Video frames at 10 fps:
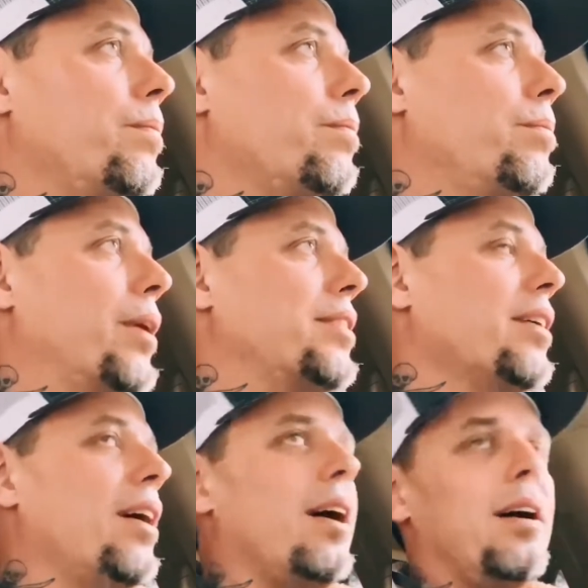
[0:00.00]
but
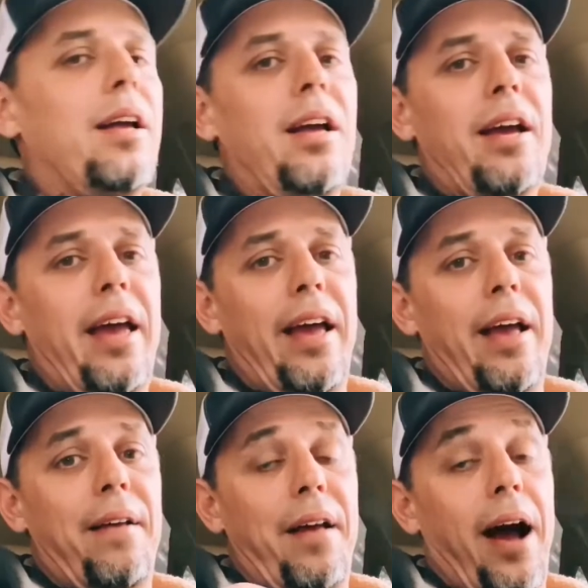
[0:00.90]

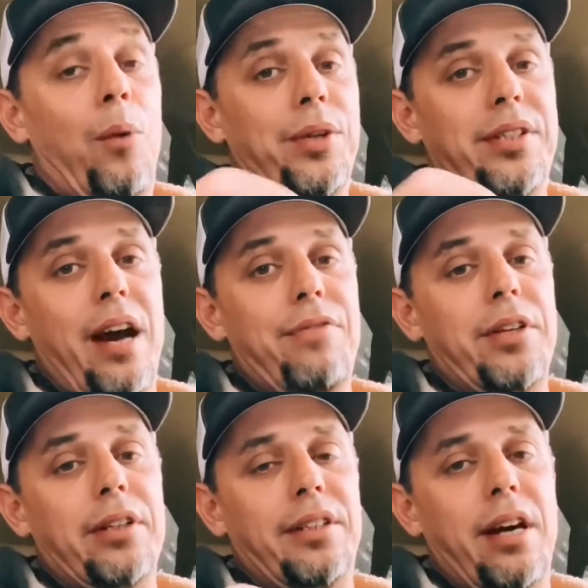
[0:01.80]
I would
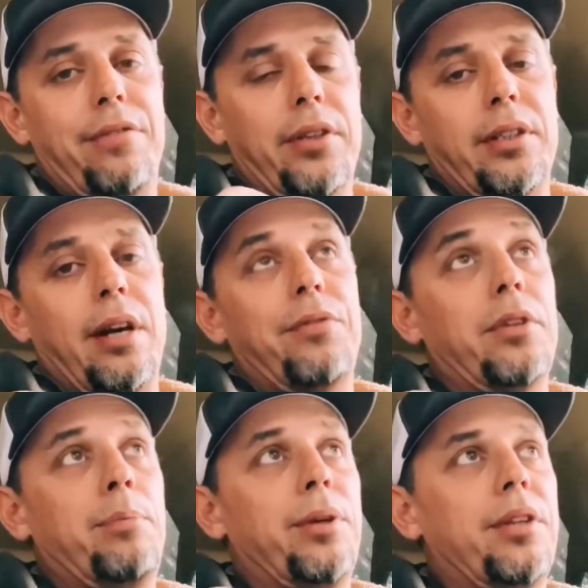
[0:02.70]
definitely
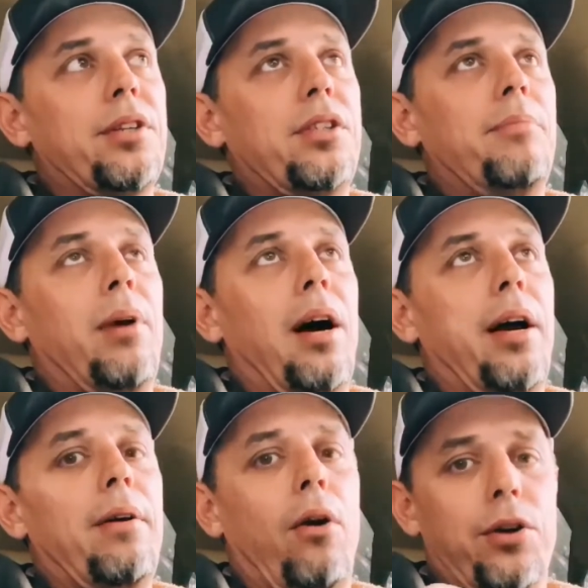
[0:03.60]
put this in
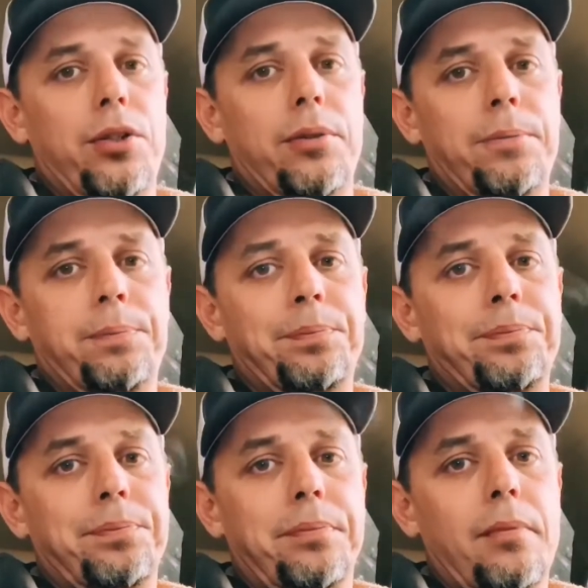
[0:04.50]
my arsenal.
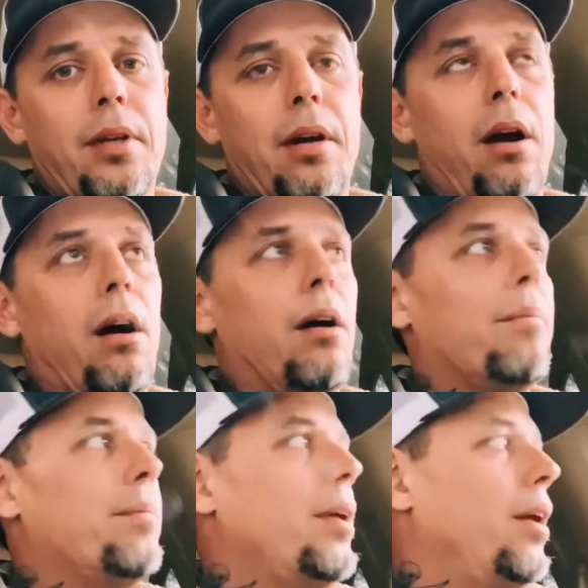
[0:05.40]

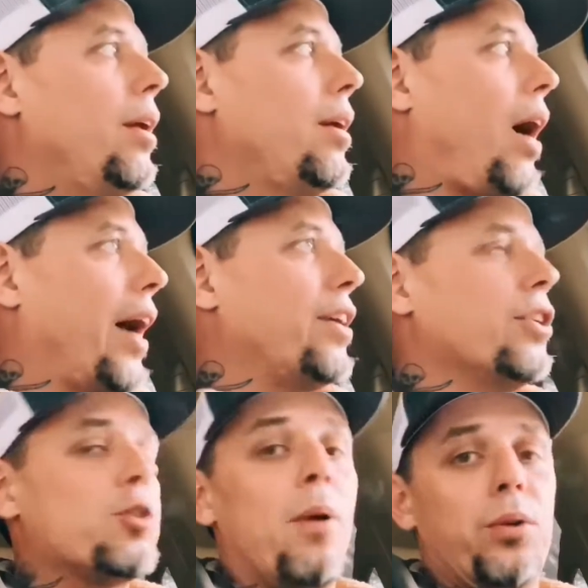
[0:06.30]
I
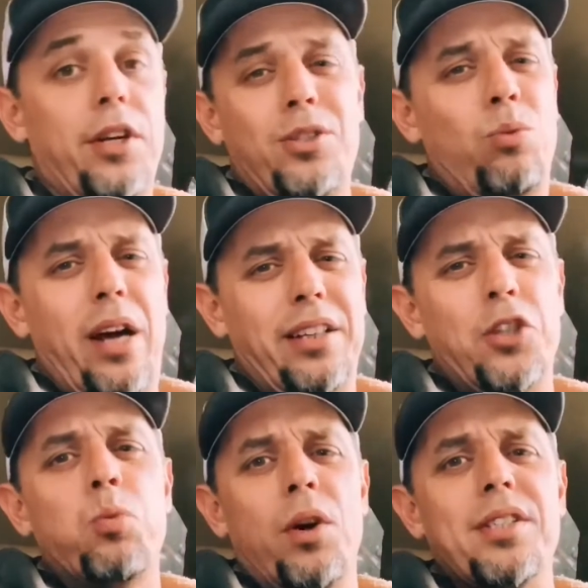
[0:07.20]
could smoke this at
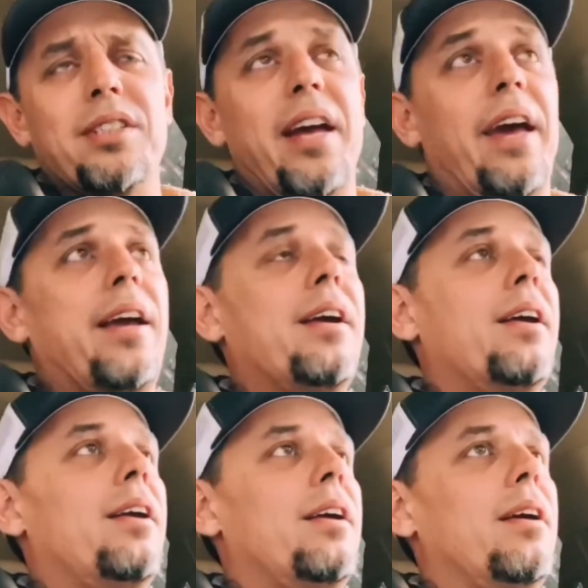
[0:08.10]
least once a day.
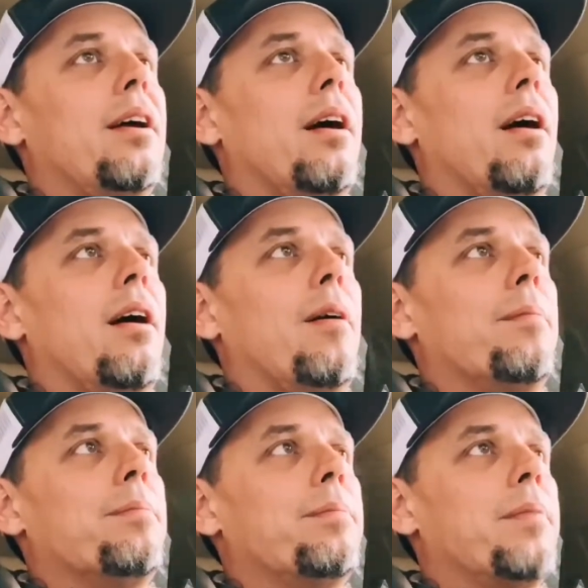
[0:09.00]

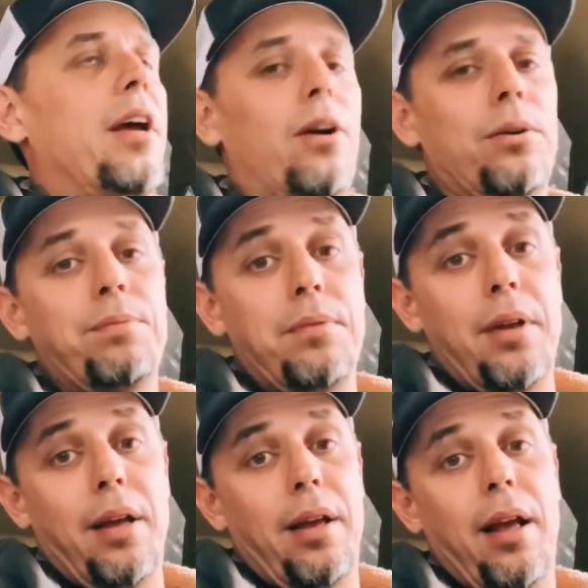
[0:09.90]
Hell,
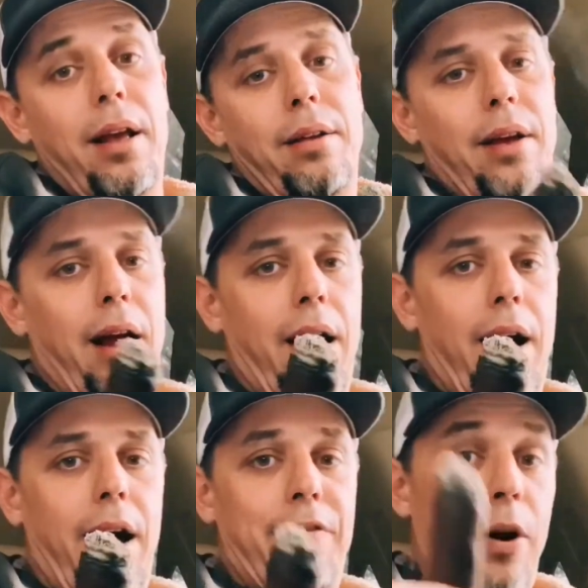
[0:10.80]

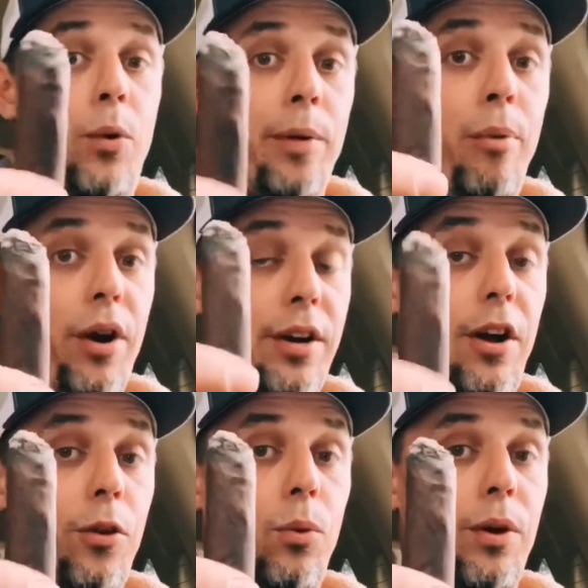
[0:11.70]
if I would have bought
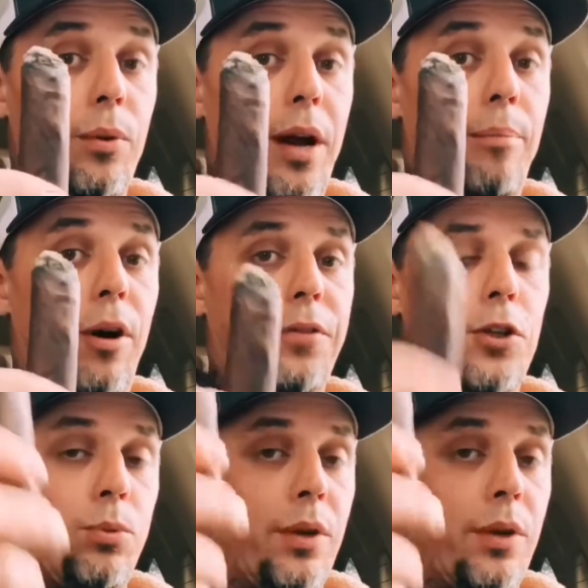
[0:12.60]
another one when I bought this one,